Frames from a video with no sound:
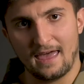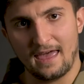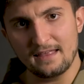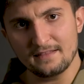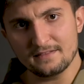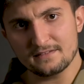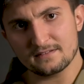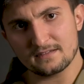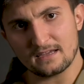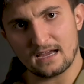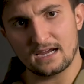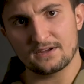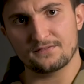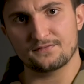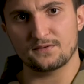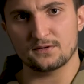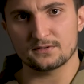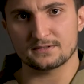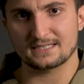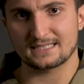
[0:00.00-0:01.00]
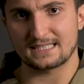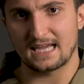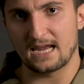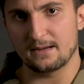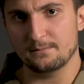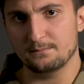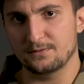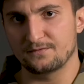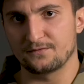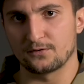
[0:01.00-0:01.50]
And I thought
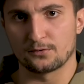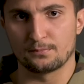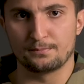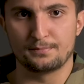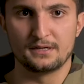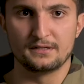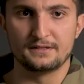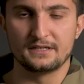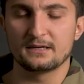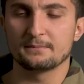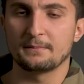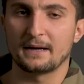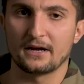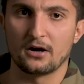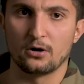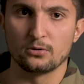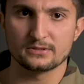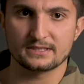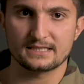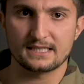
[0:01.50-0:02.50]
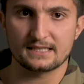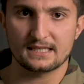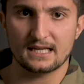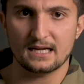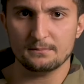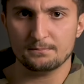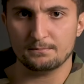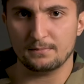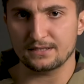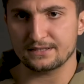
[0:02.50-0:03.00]
same before building my own
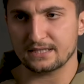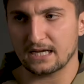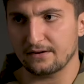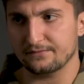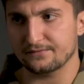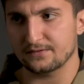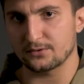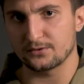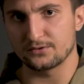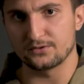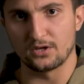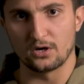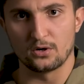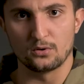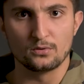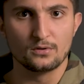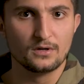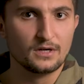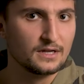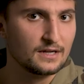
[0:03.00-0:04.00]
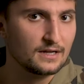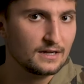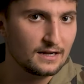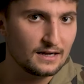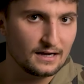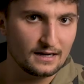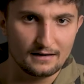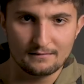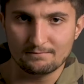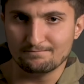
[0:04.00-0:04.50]
setup, but after
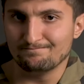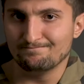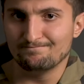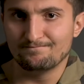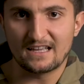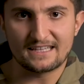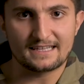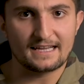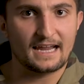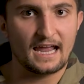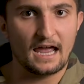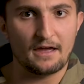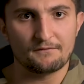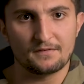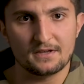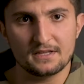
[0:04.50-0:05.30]
that I have